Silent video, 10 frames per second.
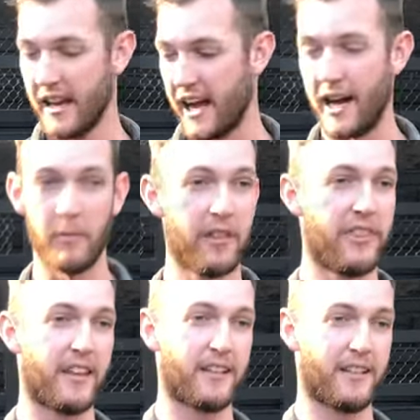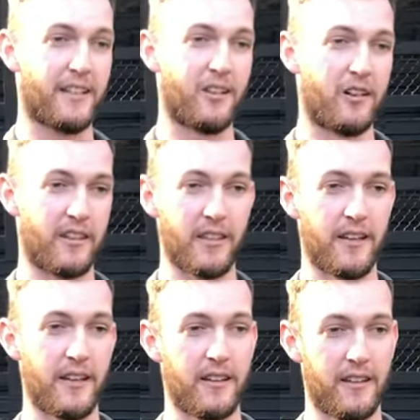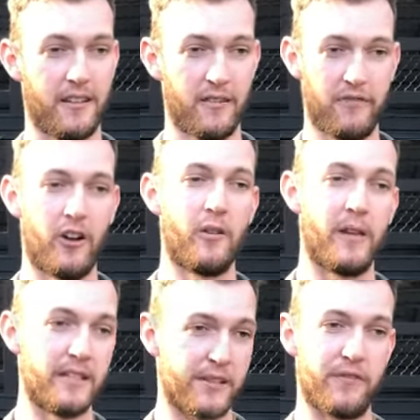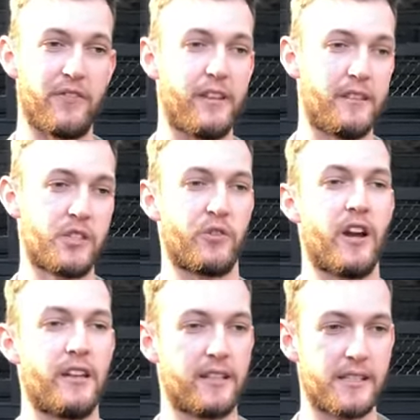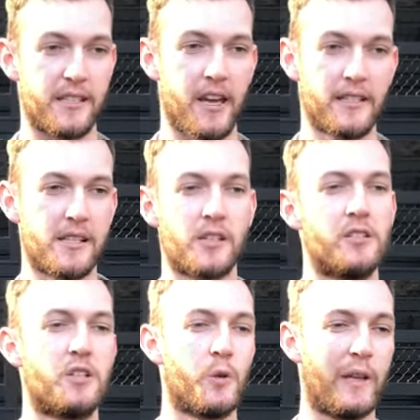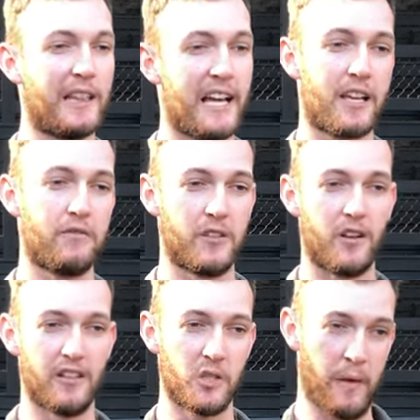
I think a lot of the phobias and fears surrounding snakes has got to do with a lack of knowledge.